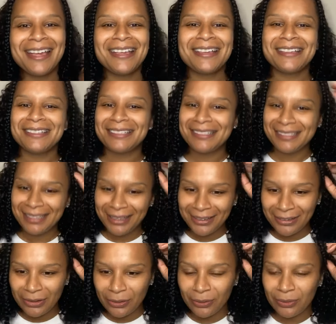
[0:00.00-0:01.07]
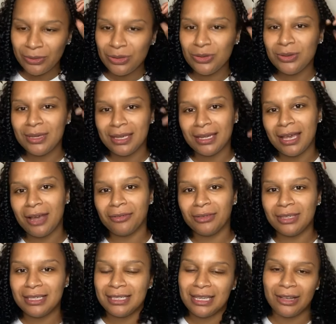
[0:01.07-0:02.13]
So you cannot really
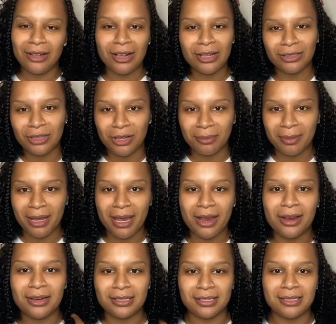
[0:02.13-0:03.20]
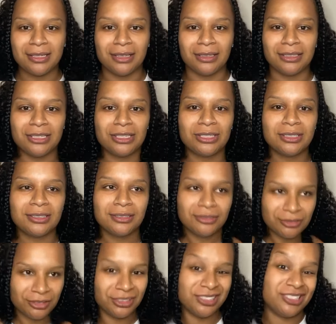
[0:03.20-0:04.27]
tell how long my hair is until it's
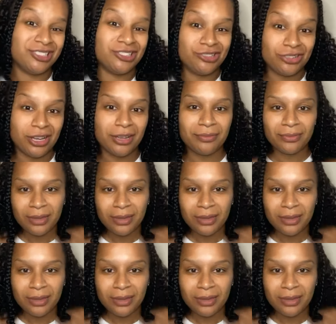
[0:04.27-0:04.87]
really straight.